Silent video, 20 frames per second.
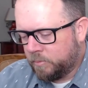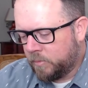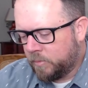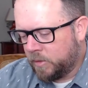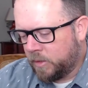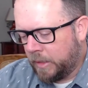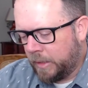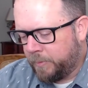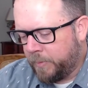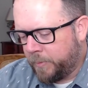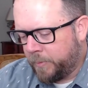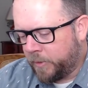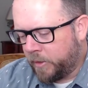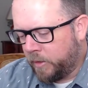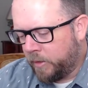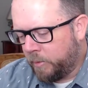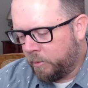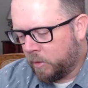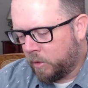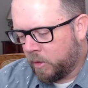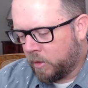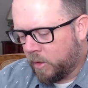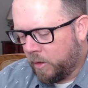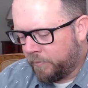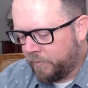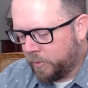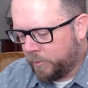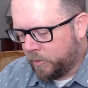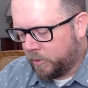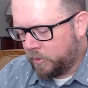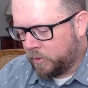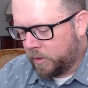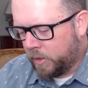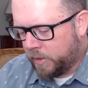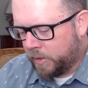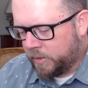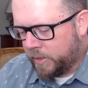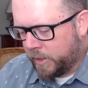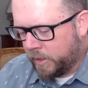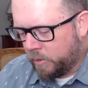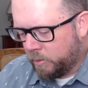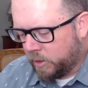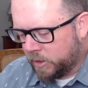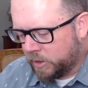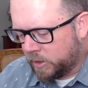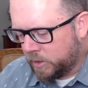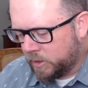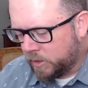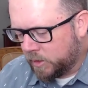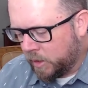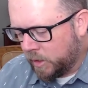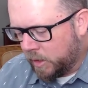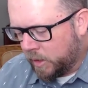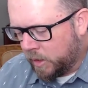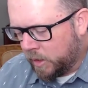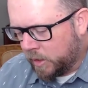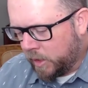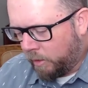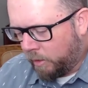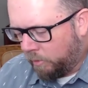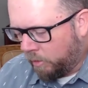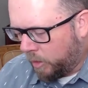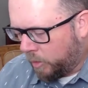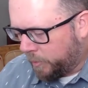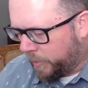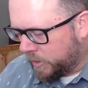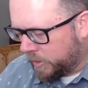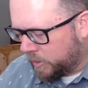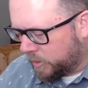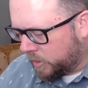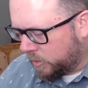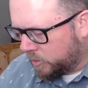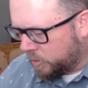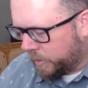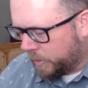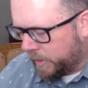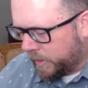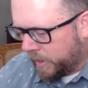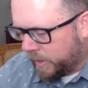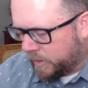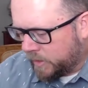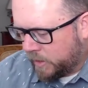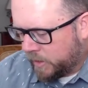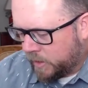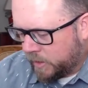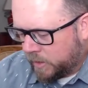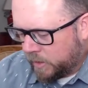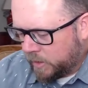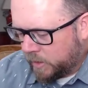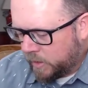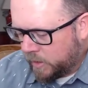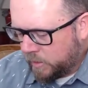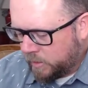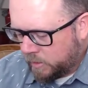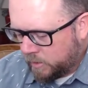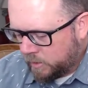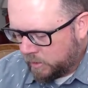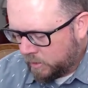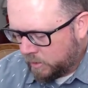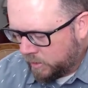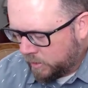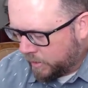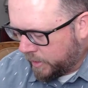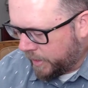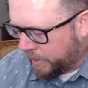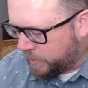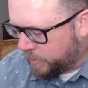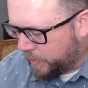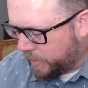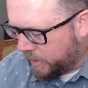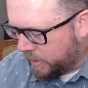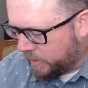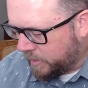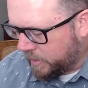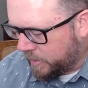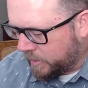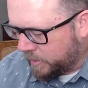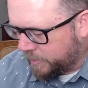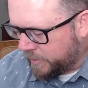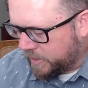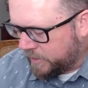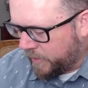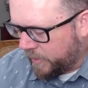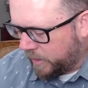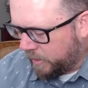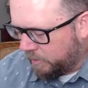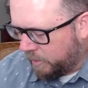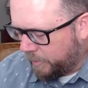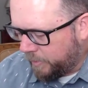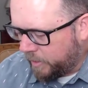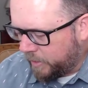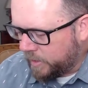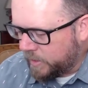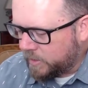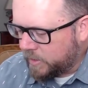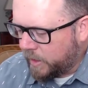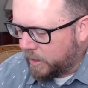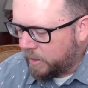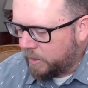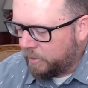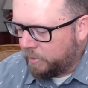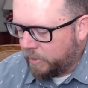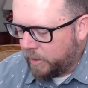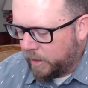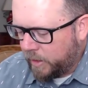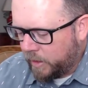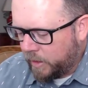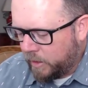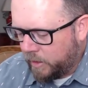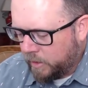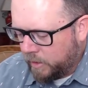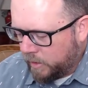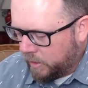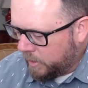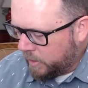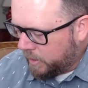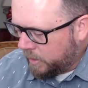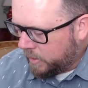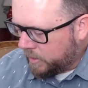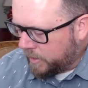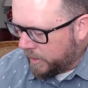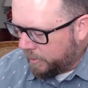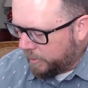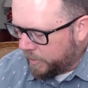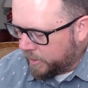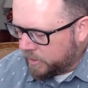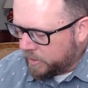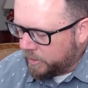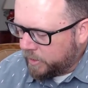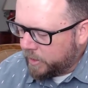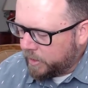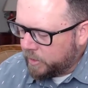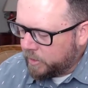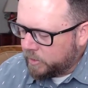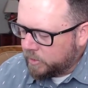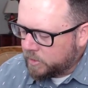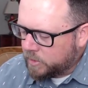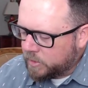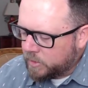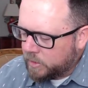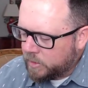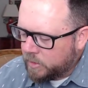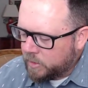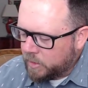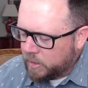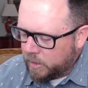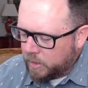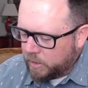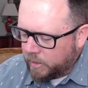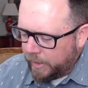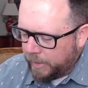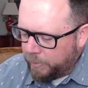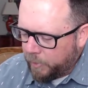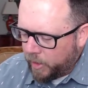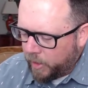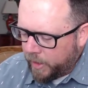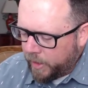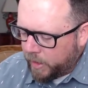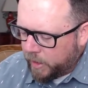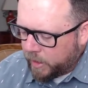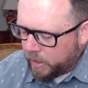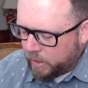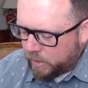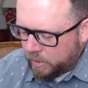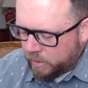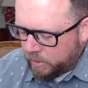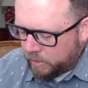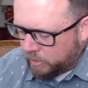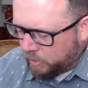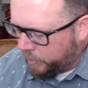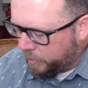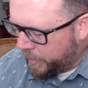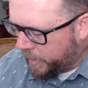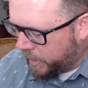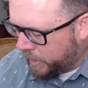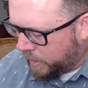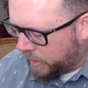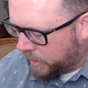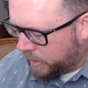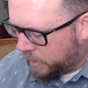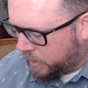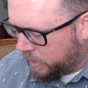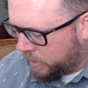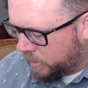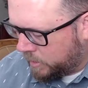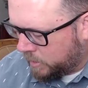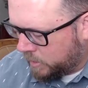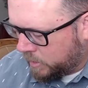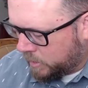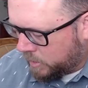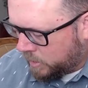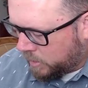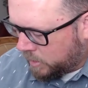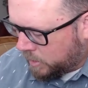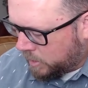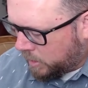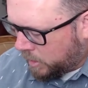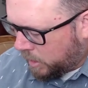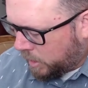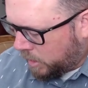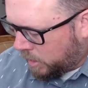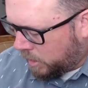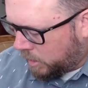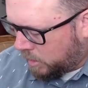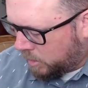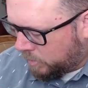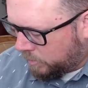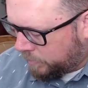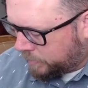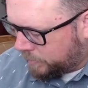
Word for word: let people know that we're comfortable uh, taking questions. Colorado Pen Show 2018. Ask me anything. Let me see if I can grab all these out of the way. Got a bunch of those. Lemur ink, little pin. Um,